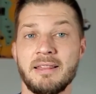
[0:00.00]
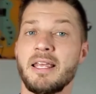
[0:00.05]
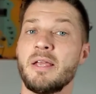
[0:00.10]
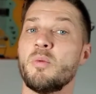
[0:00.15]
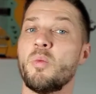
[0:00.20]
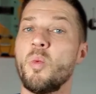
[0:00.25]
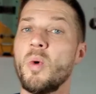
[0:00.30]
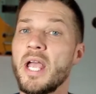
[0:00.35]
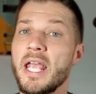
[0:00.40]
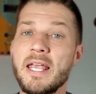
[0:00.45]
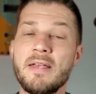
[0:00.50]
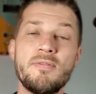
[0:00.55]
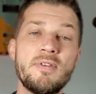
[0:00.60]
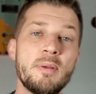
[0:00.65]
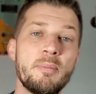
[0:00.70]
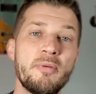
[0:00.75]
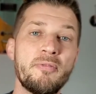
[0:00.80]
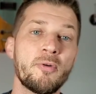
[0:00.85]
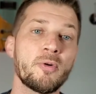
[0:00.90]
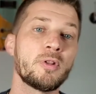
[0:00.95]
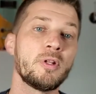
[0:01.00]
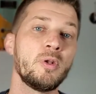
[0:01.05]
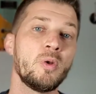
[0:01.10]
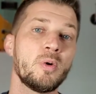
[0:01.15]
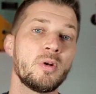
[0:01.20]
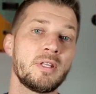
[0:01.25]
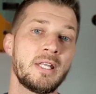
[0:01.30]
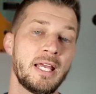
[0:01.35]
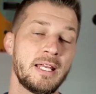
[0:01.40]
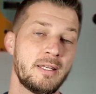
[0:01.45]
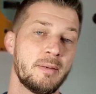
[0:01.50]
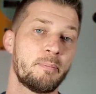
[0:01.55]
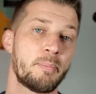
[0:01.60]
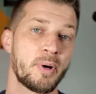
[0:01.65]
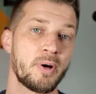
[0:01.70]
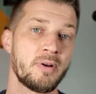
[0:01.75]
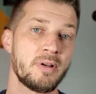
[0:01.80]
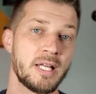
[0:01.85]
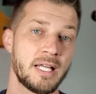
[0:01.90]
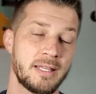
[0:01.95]
They waved it before the Lord. They had to
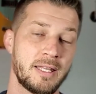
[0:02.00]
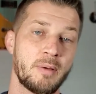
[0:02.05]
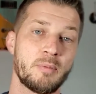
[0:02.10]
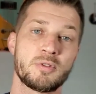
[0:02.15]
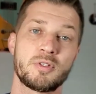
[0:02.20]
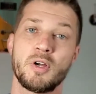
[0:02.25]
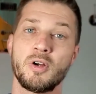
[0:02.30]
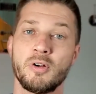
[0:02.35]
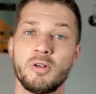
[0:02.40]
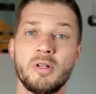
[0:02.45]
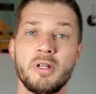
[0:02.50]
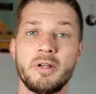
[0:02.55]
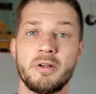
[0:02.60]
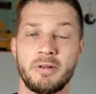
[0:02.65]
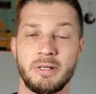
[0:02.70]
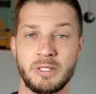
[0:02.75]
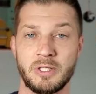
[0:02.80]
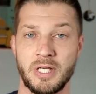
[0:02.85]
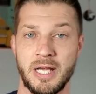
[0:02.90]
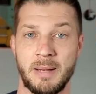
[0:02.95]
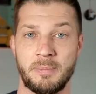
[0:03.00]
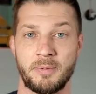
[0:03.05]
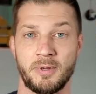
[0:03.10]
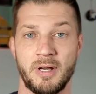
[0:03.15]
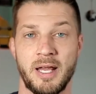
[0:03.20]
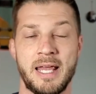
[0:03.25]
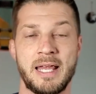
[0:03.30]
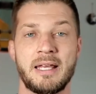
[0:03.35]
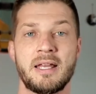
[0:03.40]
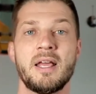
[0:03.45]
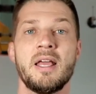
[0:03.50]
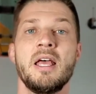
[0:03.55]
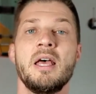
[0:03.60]
burn it. That was earlier in chapter 8.